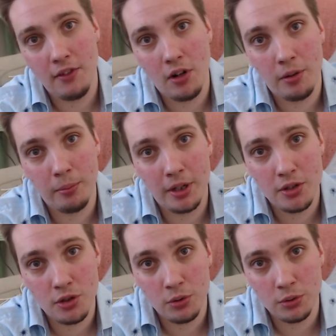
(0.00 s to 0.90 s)
on my
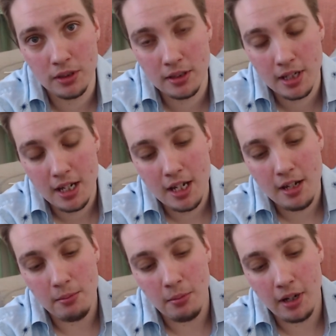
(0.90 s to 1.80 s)
shoulders,
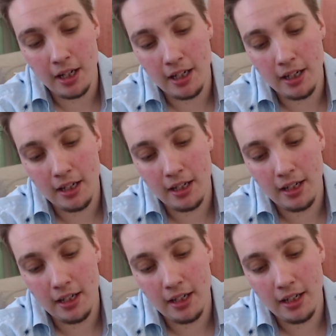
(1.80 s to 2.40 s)
my